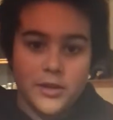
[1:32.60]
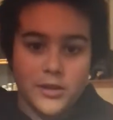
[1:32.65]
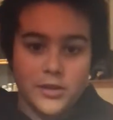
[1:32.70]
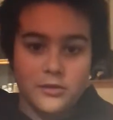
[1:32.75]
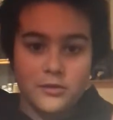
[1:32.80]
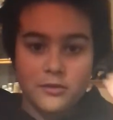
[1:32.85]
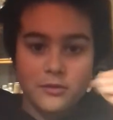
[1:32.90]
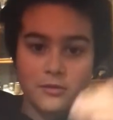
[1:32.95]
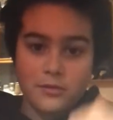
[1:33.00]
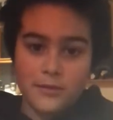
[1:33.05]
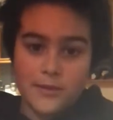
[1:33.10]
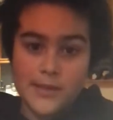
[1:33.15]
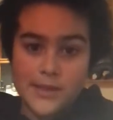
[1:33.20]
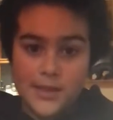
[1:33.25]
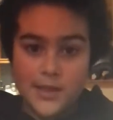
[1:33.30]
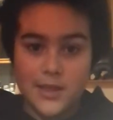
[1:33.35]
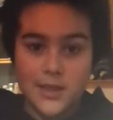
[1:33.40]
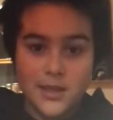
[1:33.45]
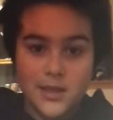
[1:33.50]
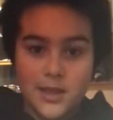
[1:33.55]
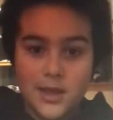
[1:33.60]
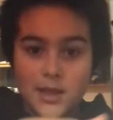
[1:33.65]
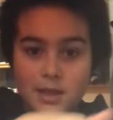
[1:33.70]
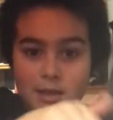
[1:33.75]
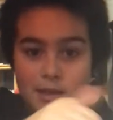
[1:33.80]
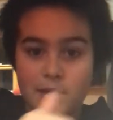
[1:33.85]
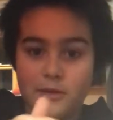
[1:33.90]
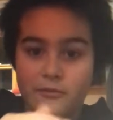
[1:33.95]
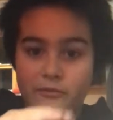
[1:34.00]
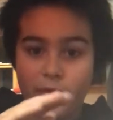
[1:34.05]
creases in it
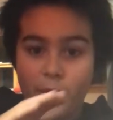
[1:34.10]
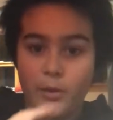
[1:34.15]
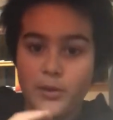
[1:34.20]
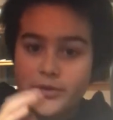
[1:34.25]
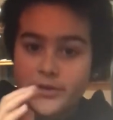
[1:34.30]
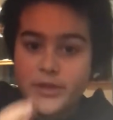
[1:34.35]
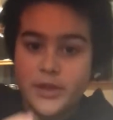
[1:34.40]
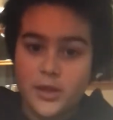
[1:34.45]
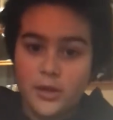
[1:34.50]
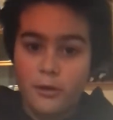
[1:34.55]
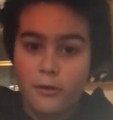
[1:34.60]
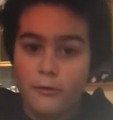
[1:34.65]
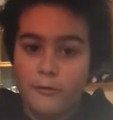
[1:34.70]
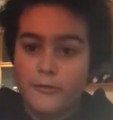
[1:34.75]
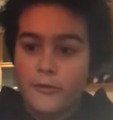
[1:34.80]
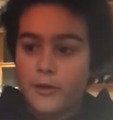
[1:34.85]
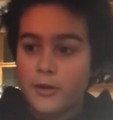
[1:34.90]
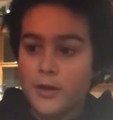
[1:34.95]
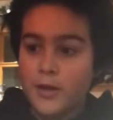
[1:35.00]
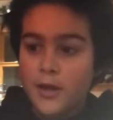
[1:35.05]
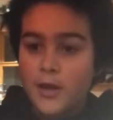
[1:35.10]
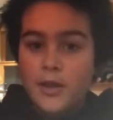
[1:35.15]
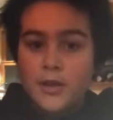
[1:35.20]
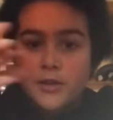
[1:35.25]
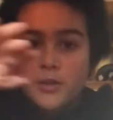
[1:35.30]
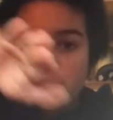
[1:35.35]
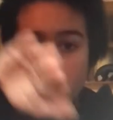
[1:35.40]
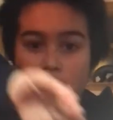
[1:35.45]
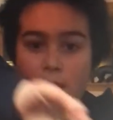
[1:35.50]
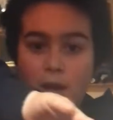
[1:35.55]
and then folds it over,
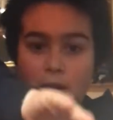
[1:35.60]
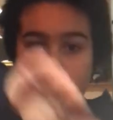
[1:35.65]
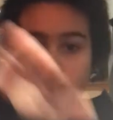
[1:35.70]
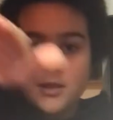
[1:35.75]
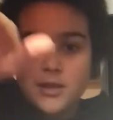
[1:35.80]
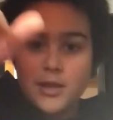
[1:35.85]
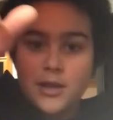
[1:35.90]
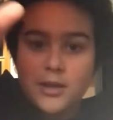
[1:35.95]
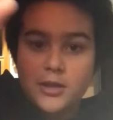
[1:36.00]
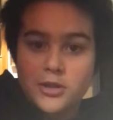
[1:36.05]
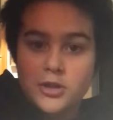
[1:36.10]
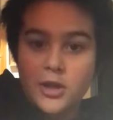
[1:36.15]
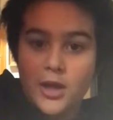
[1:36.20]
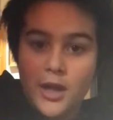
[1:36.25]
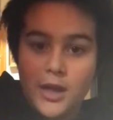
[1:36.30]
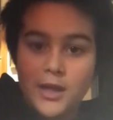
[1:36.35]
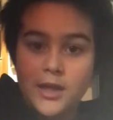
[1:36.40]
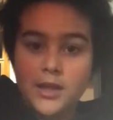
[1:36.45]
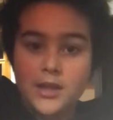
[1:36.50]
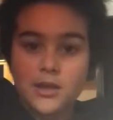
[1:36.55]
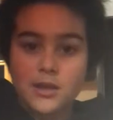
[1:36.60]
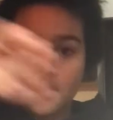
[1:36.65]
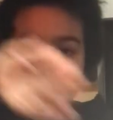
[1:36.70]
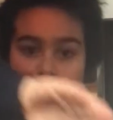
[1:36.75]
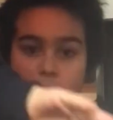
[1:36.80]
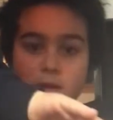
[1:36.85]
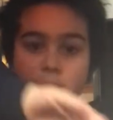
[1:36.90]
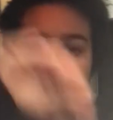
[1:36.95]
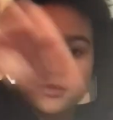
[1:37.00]
so then it's like chined, like